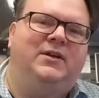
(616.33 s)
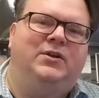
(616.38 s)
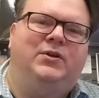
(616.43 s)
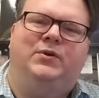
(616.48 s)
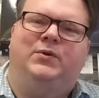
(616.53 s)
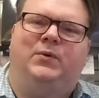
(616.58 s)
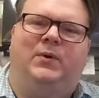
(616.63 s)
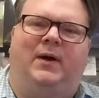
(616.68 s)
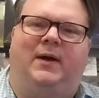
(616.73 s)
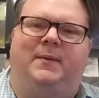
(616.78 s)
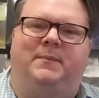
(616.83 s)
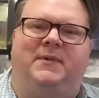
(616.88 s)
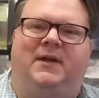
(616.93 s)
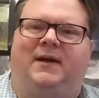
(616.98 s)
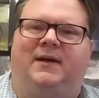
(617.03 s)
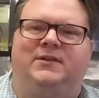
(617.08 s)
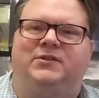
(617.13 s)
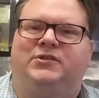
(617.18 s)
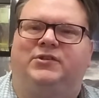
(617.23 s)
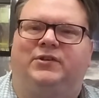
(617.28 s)
who I'm
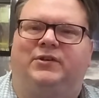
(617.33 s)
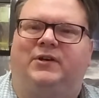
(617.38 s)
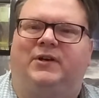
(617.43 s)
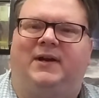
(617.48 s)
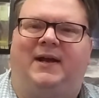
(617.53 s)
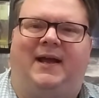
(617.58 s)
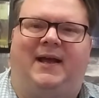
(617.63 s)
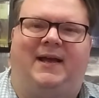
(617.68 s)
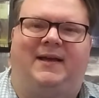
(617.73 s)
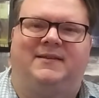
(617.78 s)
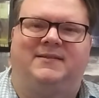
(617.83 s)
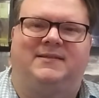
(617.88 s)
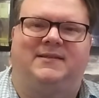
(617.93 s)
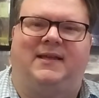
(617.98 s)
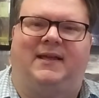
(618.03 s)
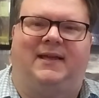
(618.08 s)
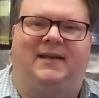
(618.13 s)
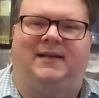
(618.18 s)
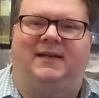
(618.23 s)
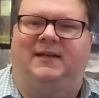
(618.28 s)
not sure has
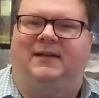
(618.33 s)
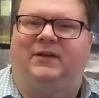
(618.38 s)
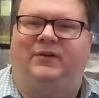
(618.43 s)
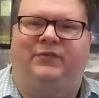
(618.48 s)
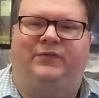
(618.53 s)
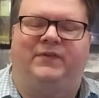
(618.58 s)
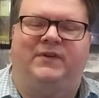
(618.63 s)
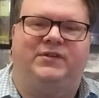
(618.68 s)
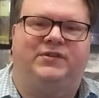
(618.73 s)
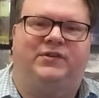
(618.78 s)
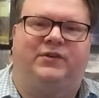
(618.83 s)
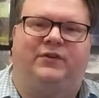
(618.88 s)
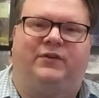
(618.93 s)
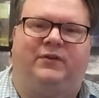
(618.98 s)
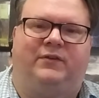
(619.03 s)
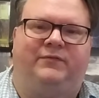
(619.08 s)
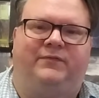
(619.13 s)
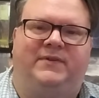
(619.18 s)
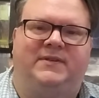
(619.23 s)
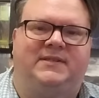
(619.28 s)
any
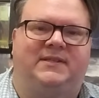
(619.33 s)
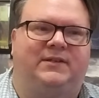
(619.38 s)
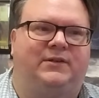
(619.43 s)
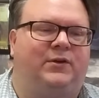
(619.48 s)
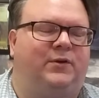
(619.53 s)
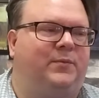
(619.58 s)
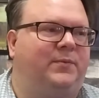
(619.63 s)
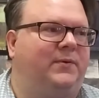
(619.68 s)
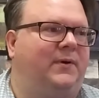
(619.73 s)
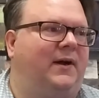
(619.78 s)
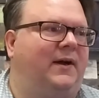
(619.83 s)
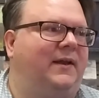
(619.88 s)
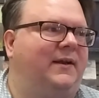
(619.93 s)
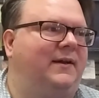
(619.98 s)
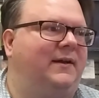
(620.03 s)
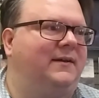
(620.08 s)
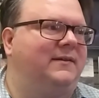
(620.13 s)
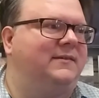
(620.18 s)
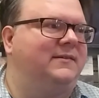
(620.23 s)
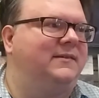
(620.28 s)
official physical
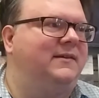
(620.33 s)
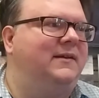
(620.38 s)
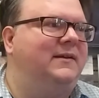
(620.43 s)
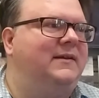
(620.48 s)
product.